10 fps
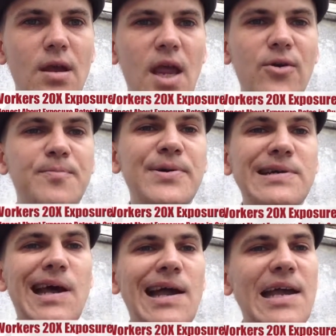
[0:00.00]
it would
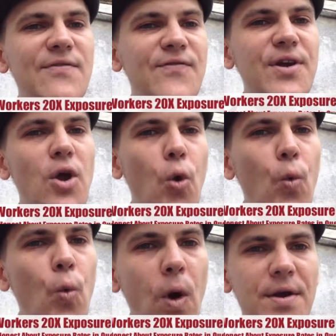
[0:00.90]
put every
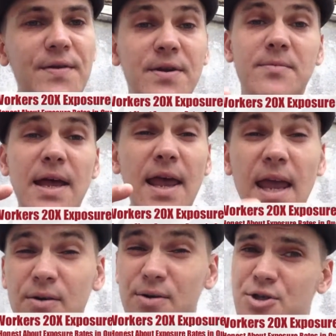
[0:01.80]
one of them
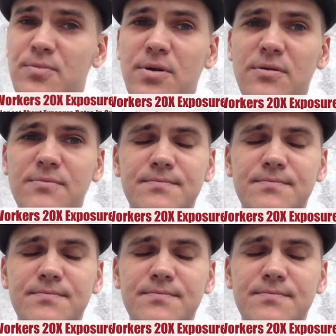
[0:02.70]
eligible